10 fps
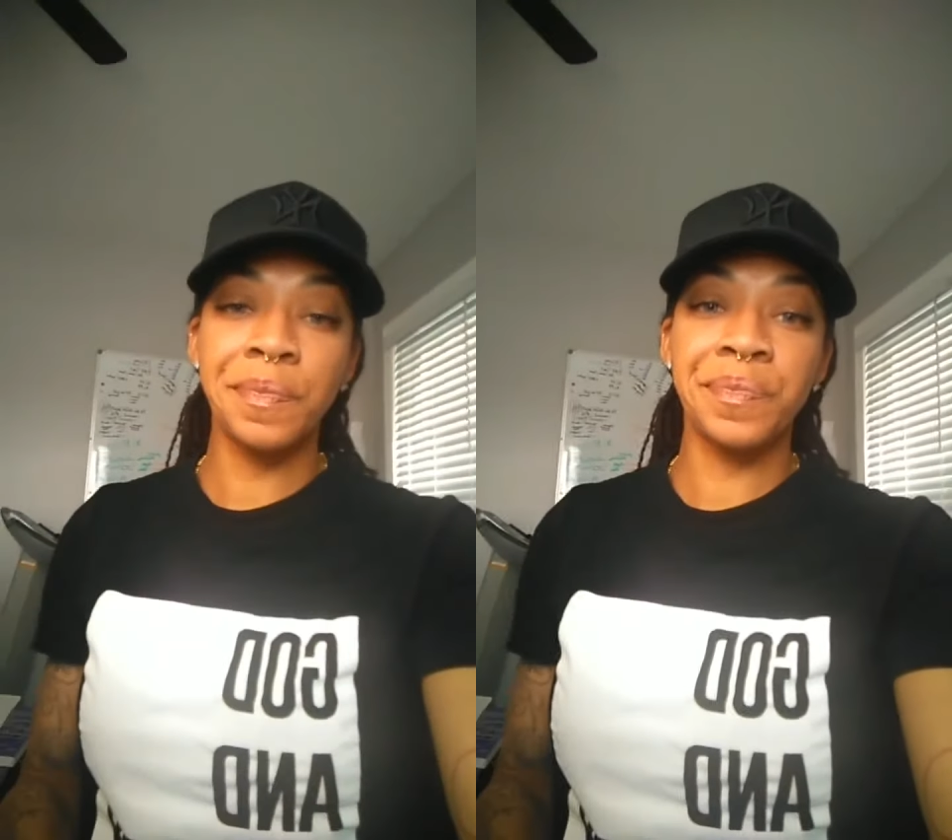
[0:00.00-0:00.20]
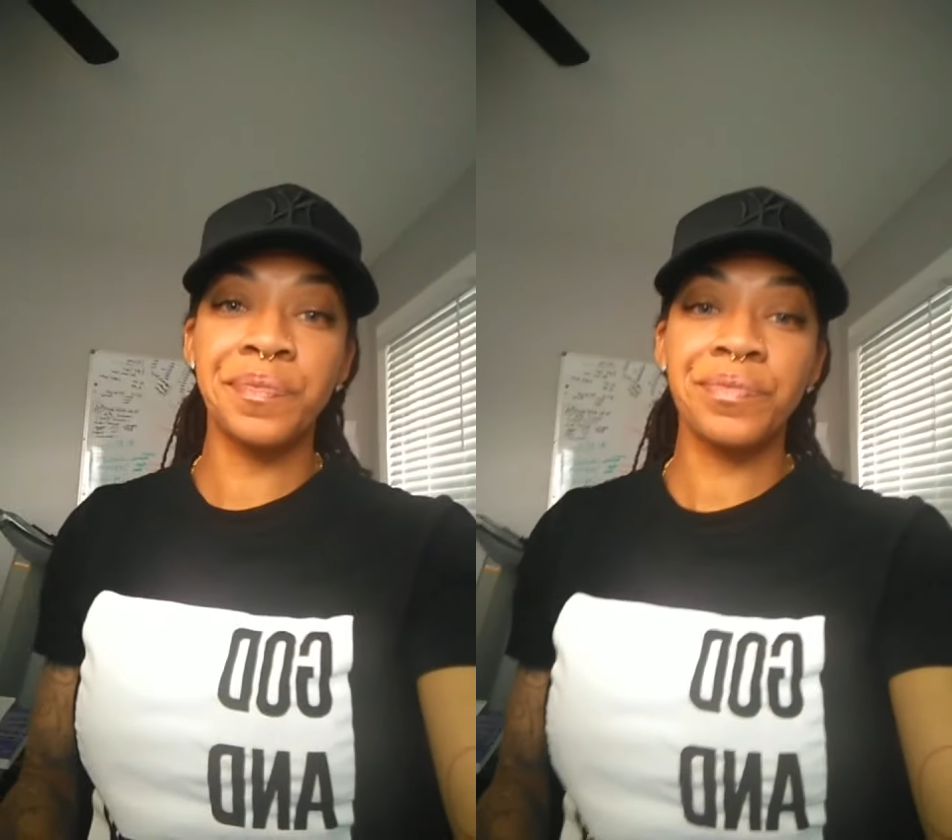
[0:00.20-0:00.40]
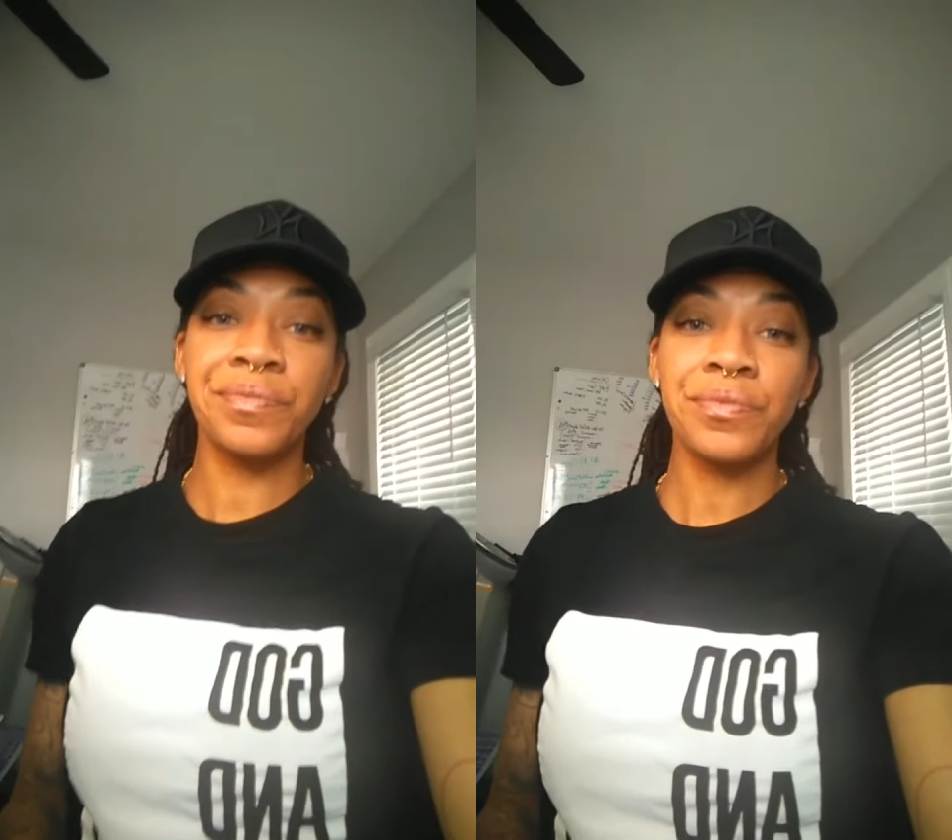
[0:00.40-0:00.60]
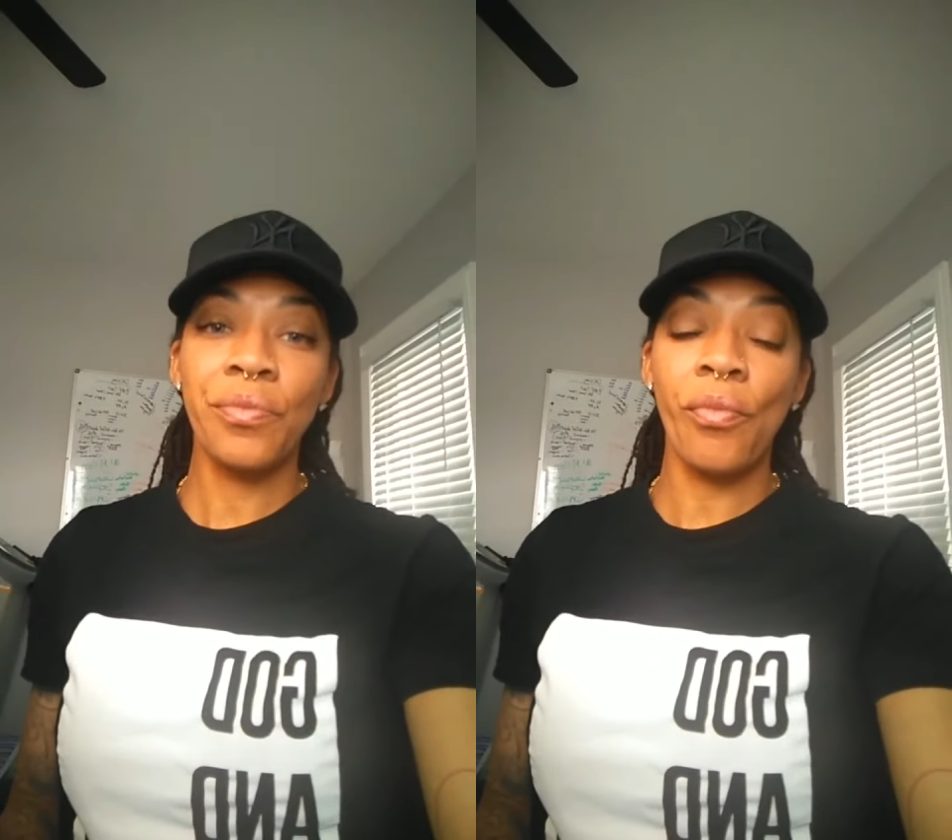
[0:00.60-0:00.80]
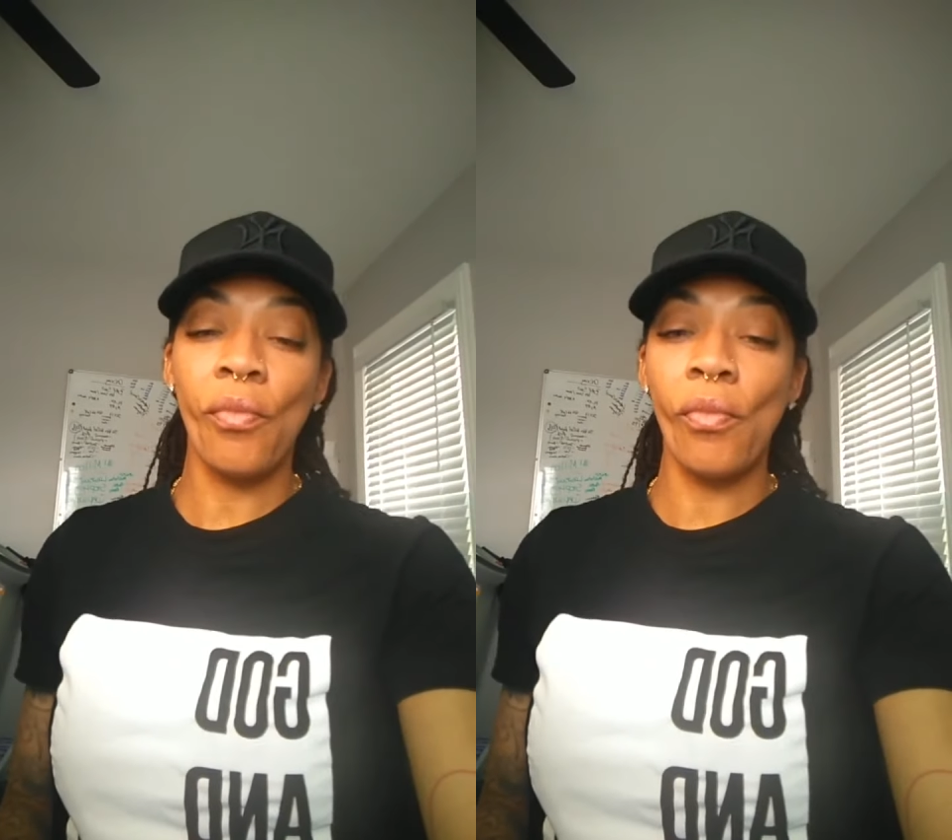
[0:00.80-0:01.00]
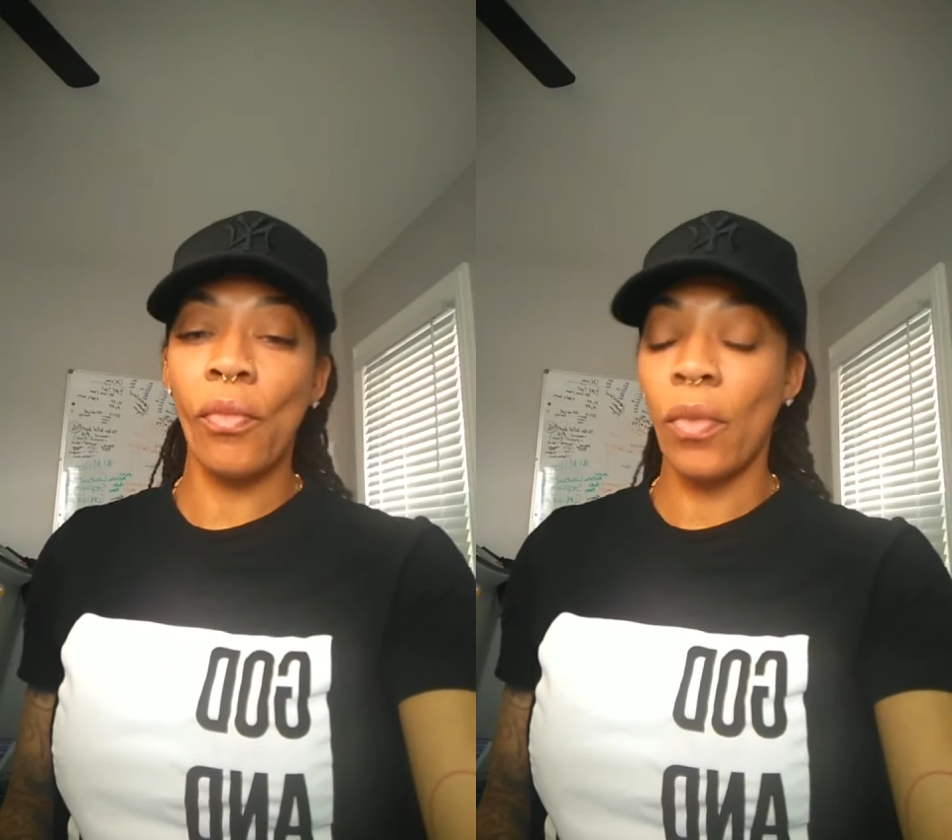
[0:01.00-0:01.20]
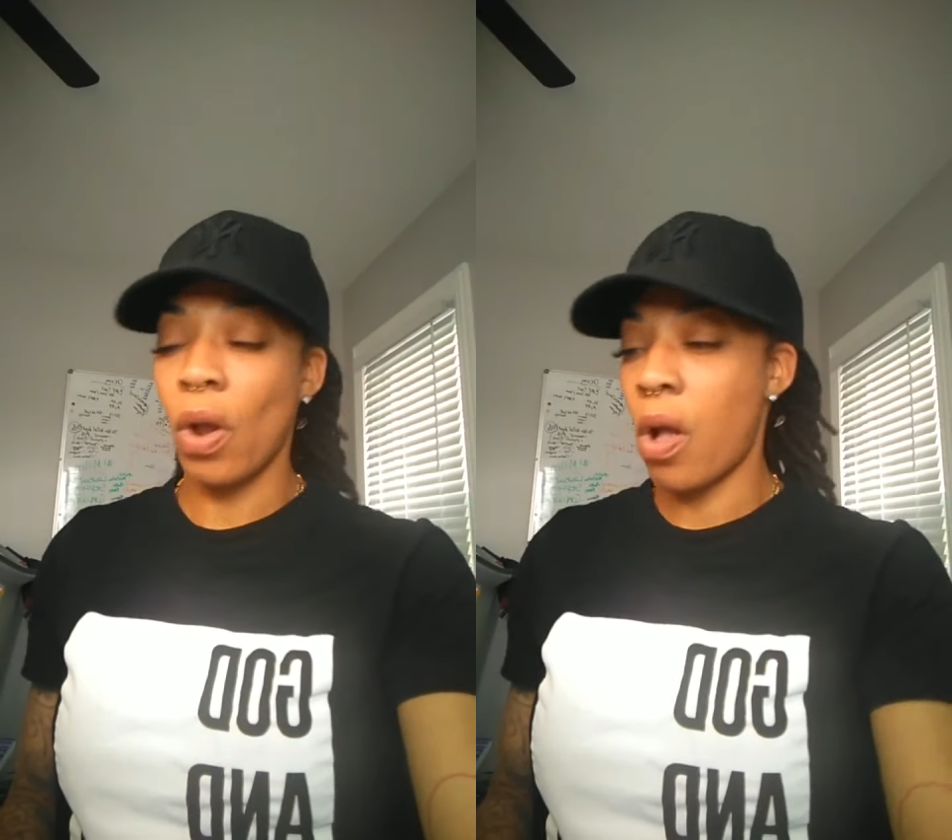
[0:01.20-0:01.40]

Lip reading: said in a